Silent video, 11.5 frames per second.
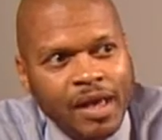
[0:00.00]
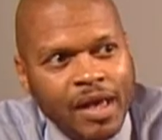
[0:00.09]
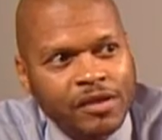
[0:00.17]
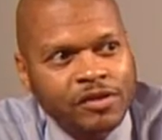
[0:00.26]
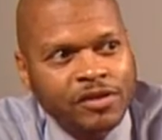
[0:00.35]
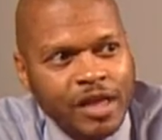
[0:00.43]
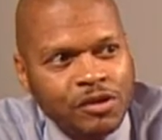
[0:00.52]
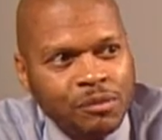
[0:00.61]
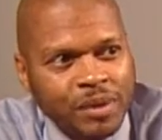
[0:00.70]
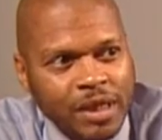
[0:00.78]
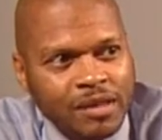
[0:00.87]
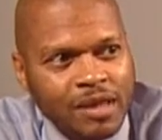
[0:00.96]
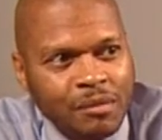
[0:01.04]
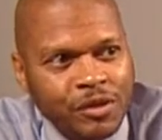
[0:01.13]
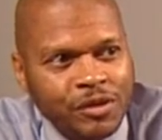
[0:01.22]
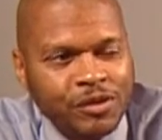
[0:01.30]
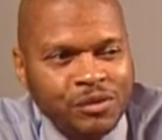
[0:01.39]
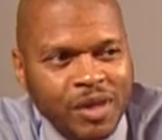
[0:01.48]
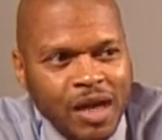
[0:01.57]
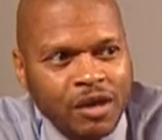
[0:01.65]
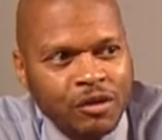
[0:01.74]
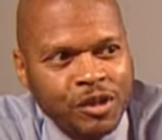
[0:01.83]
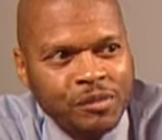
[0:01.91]
as Schedule B numbers do
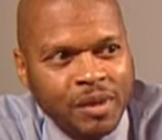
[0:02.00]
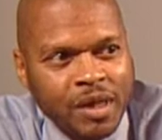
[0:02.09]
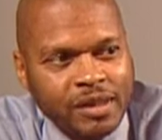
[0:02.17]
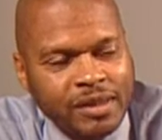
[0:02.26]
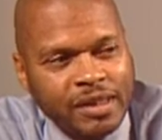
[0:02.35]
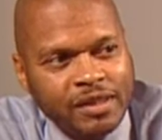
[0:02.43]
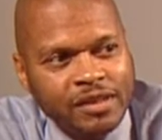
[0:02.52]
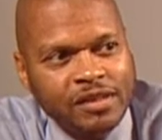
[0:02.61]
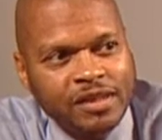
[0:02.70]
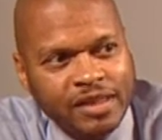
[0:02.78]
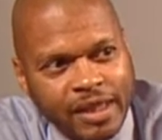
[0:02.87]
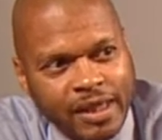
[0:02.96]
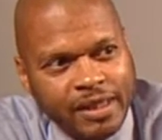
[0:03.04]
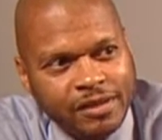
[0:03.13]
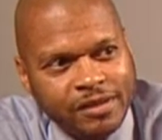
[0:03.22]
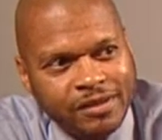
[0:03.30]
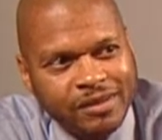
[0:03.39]
not correspond to ECCNs.